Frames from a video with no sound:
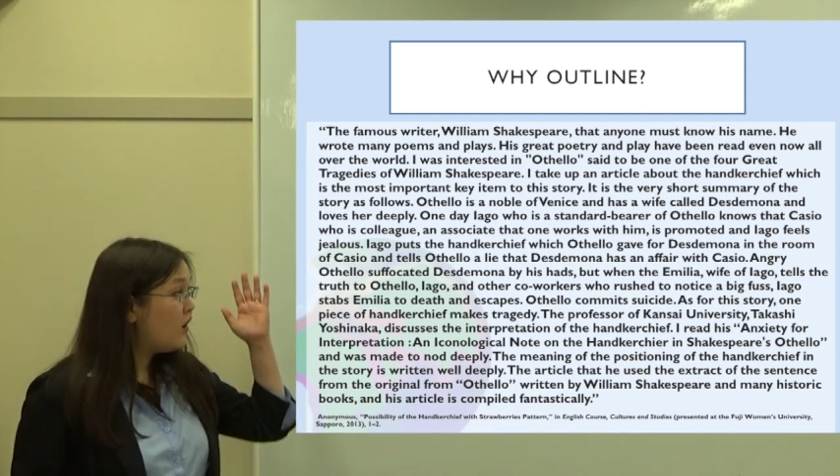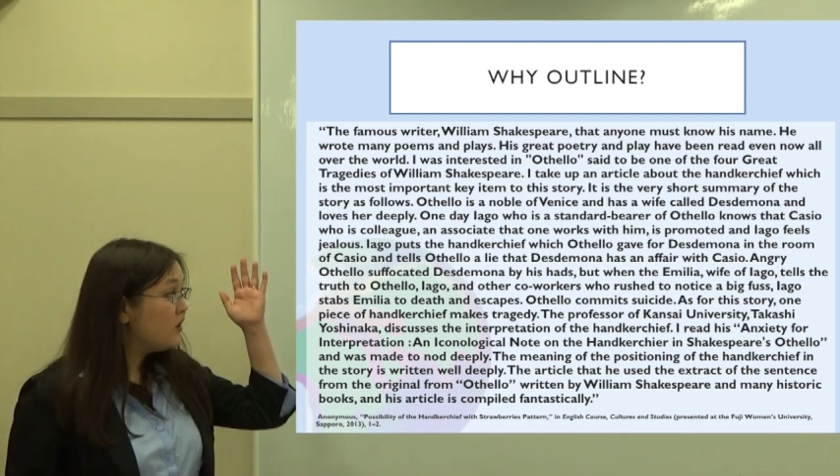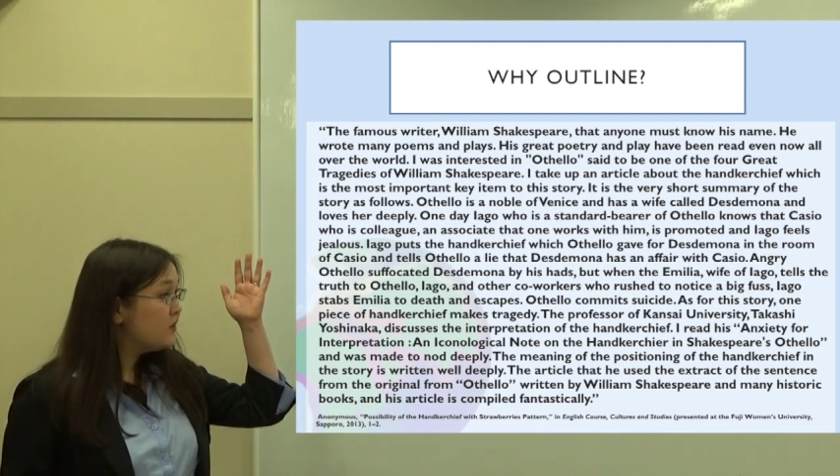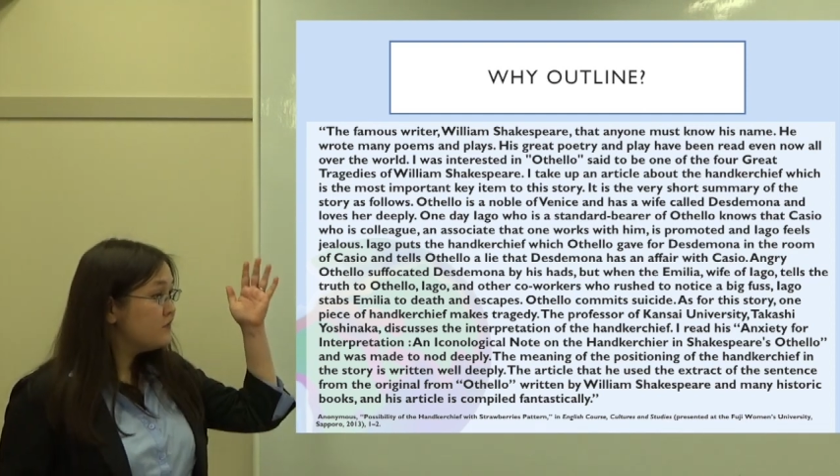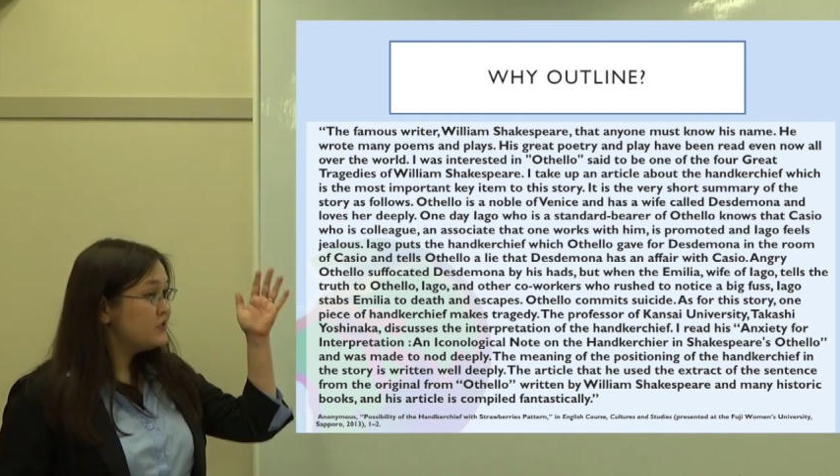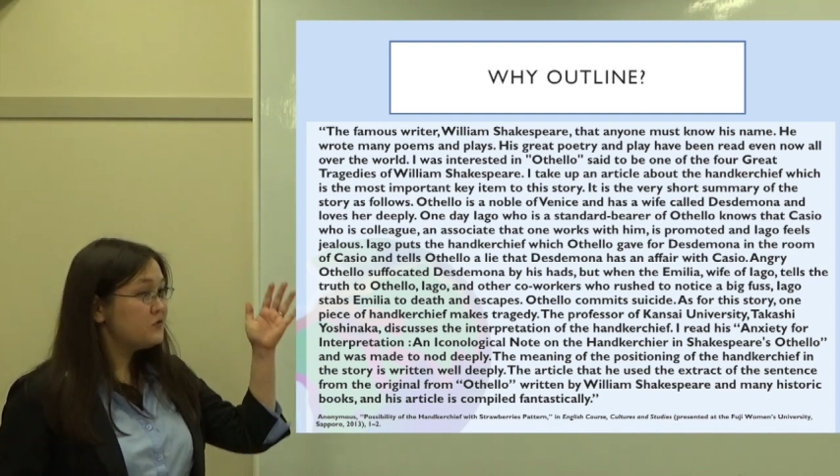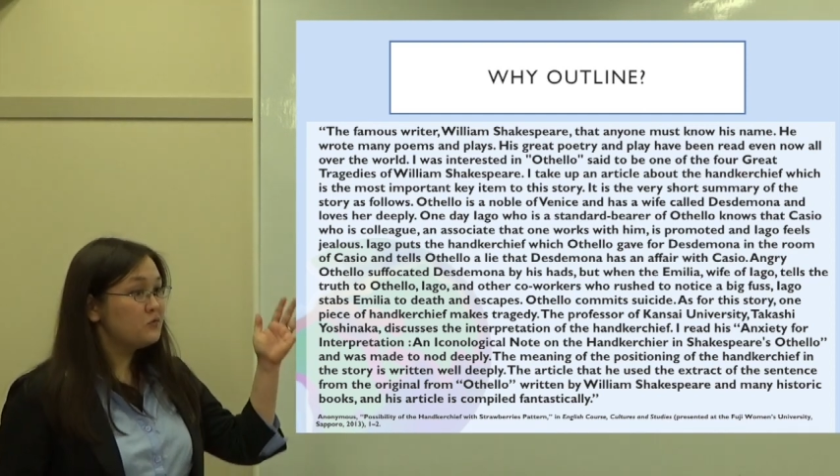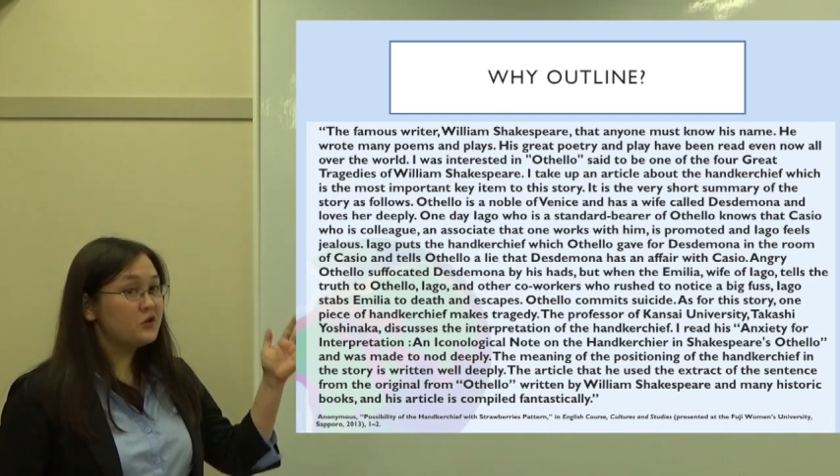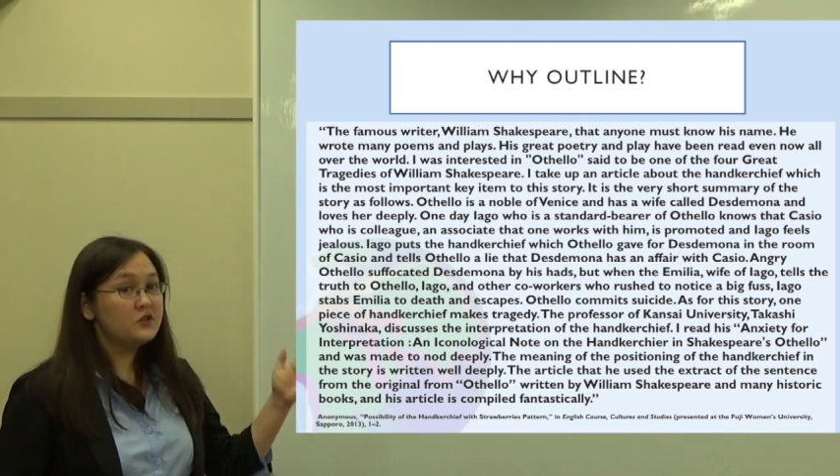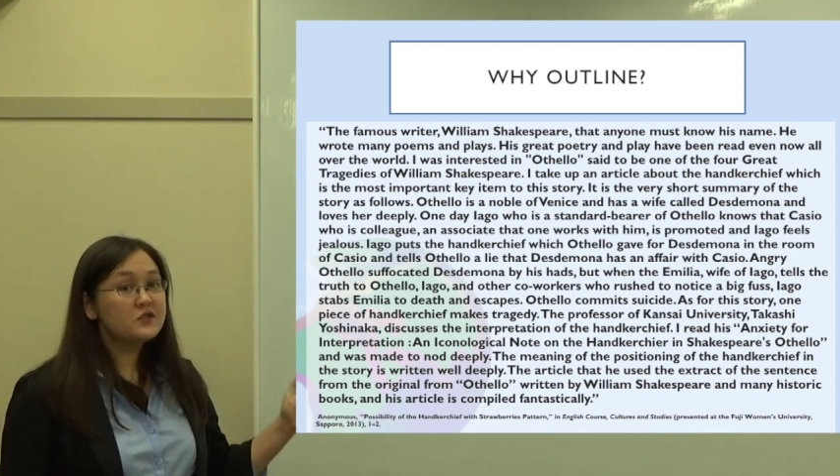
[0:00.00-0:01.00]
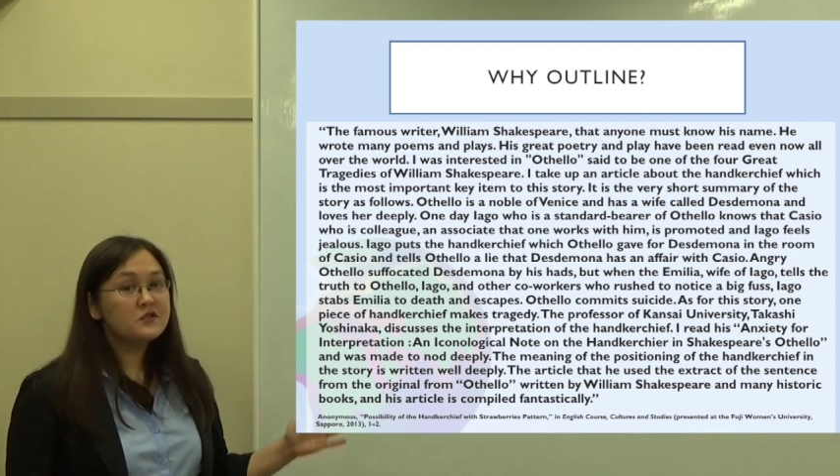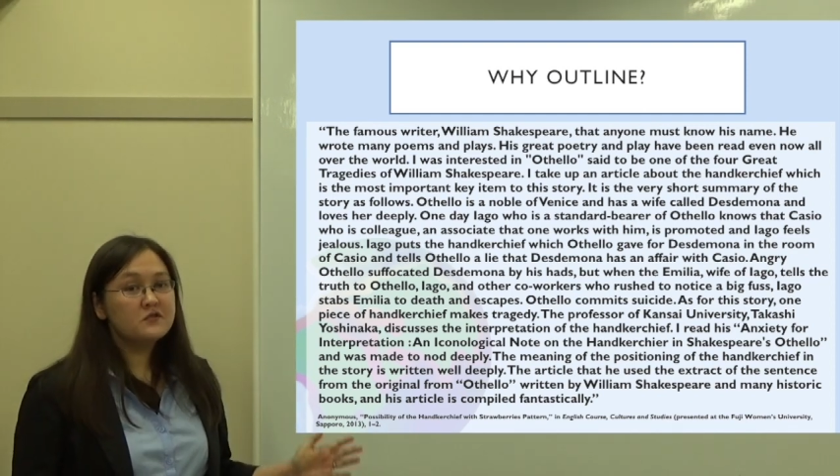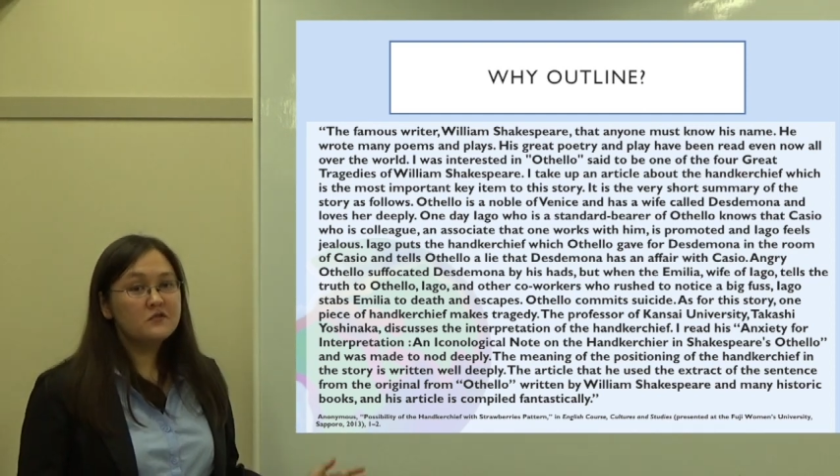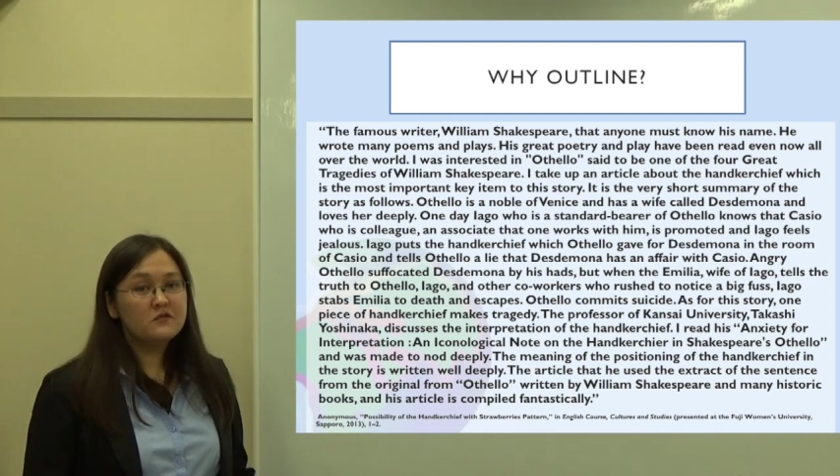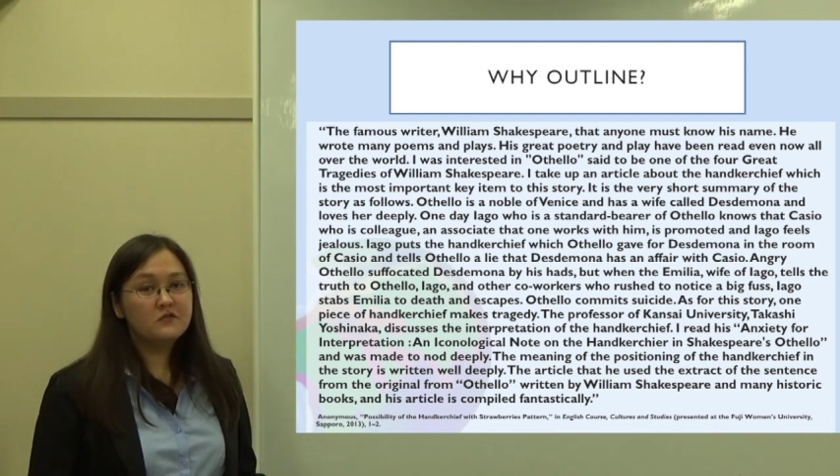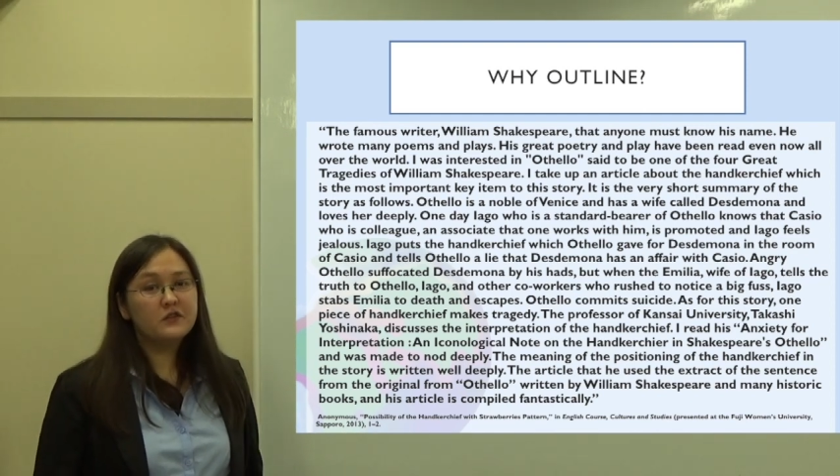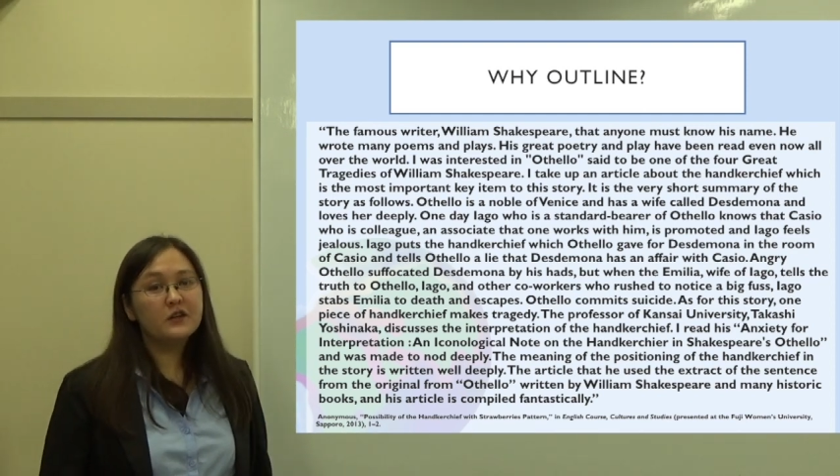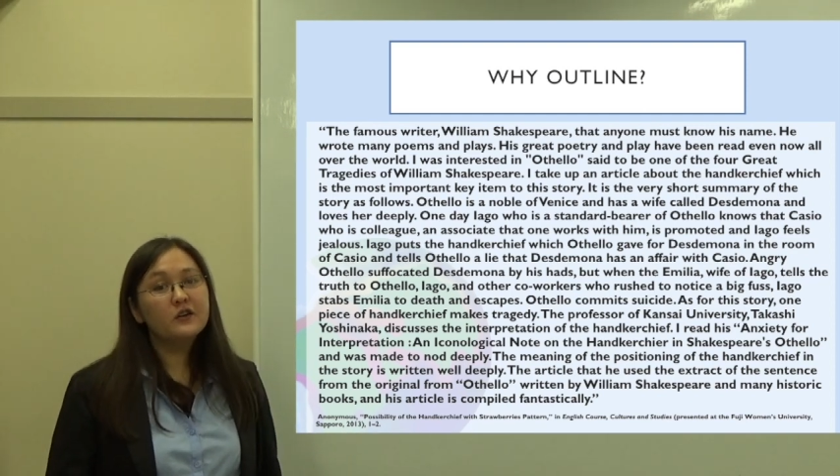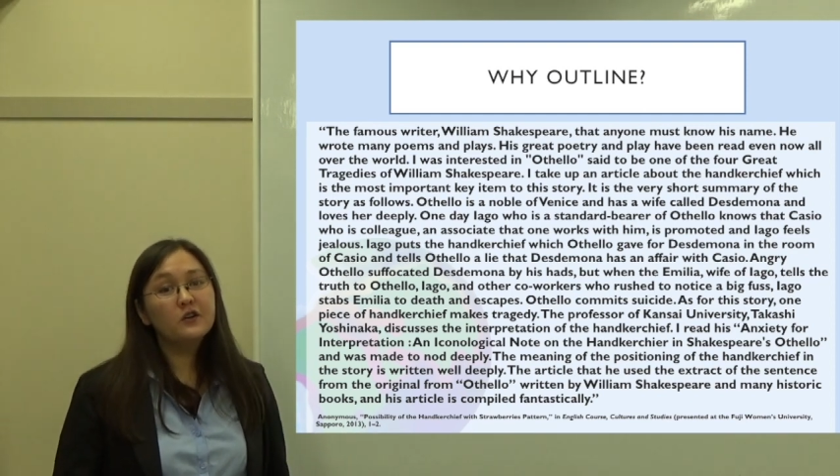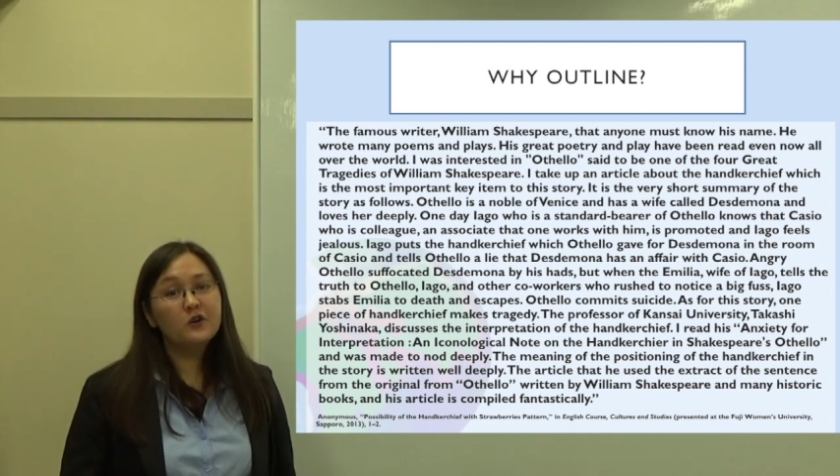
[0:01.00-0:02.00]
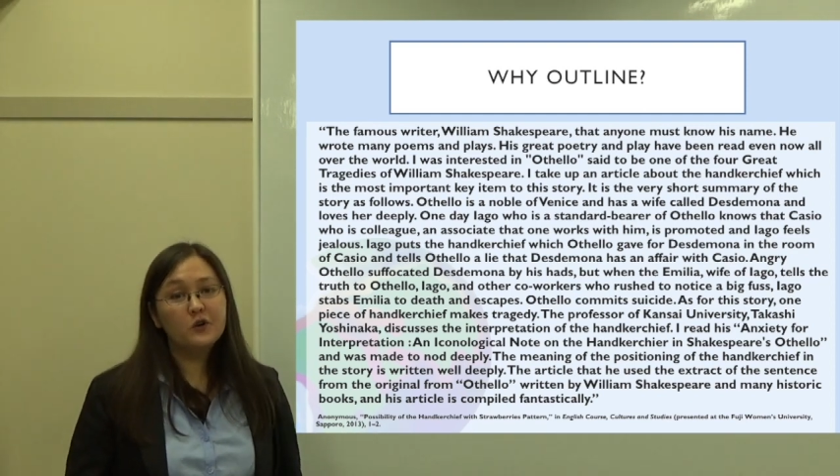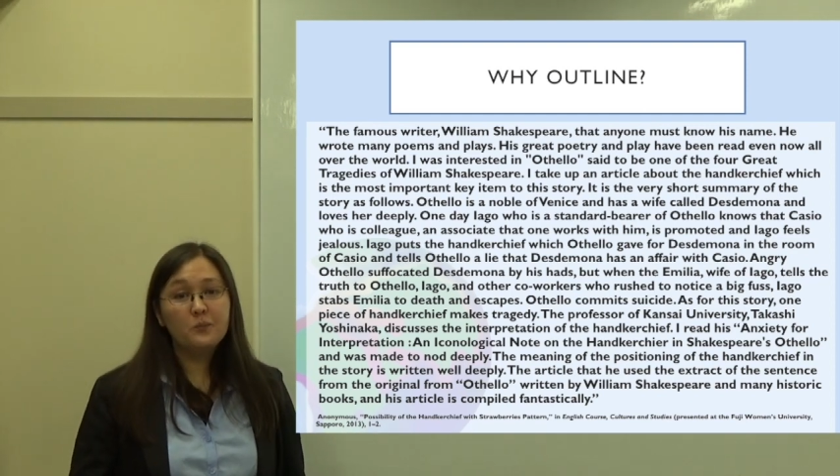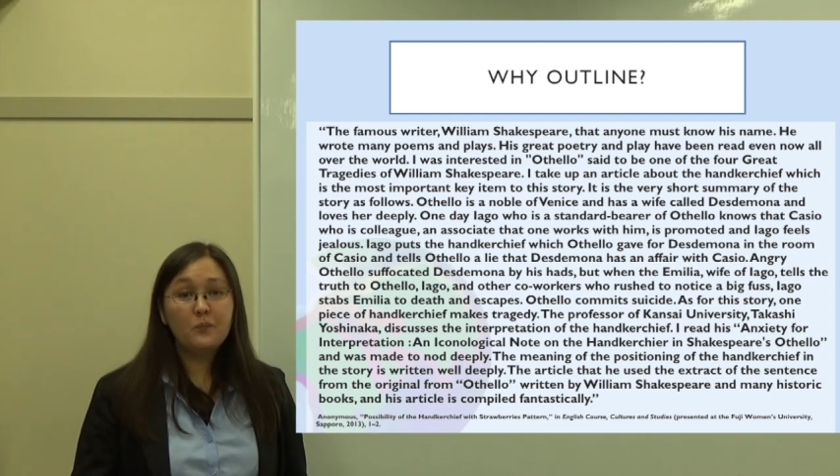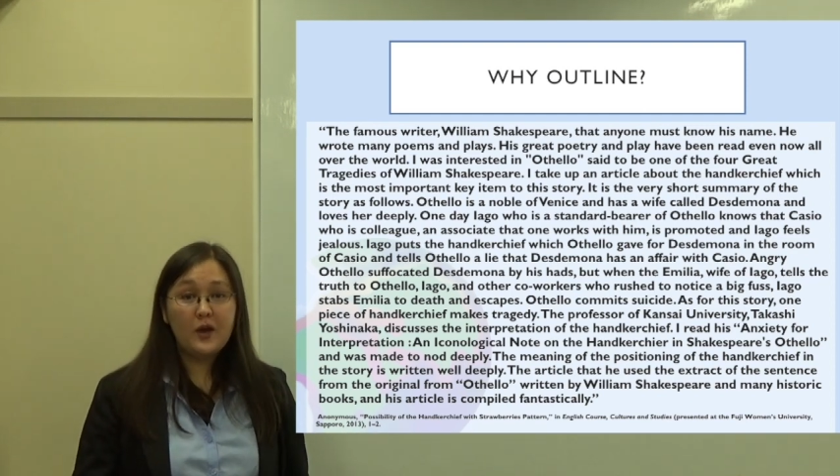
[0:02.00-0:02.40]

all of these words for her